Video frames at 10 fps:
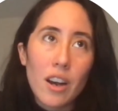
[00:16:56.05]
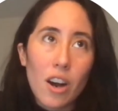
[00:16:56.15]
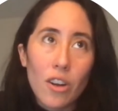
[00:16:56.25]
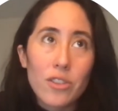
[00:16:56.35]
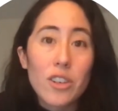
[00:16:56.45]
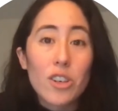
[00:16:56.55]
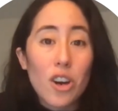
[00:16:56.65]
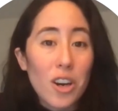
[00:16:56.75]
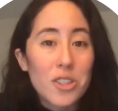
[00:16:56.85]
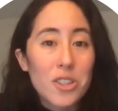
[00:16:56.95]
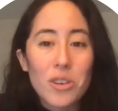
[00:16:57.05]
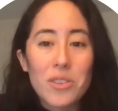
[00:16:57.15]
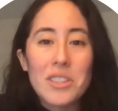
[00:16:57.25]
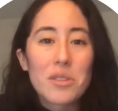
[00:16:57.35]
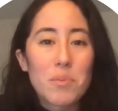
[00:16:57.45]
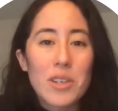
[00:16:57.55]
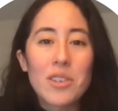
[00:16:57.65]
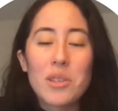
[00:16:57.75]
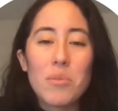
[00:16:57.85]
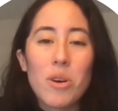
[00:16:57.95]
on the contrary,
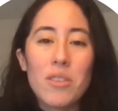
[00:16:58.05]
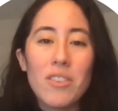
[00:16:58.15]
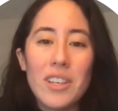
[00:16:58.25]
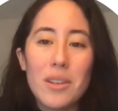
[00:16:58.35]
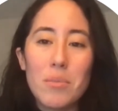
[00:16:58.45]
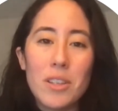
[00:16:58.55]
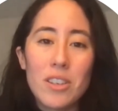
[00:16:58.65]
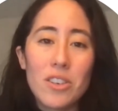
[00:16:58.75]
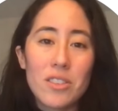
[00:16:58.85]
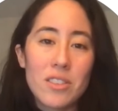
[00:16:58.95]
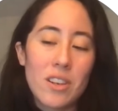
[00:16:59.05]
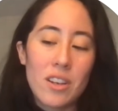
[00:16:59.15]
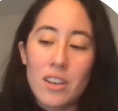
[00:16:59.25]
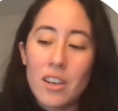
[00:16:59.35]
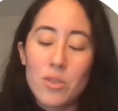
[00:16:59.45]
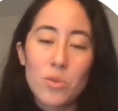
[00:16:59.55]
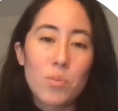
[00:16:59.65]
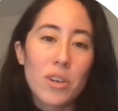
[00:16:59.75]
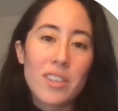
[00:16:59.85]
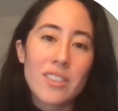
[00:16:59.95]
especially motivated, because it's a
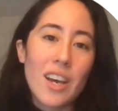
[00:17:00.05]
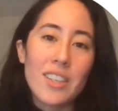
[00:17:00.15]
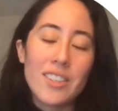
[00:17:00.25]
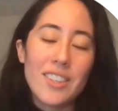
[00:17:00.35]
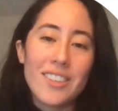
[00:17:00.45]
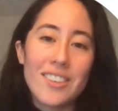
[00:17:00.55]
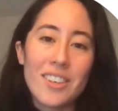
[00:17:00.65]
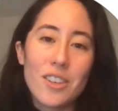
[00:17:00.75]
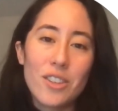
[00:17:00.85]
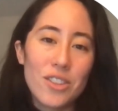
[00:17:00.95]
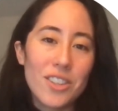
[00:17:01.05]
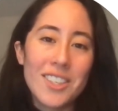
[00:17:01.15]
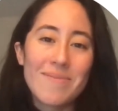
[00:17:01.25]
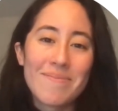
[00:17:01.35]
super exciting journey.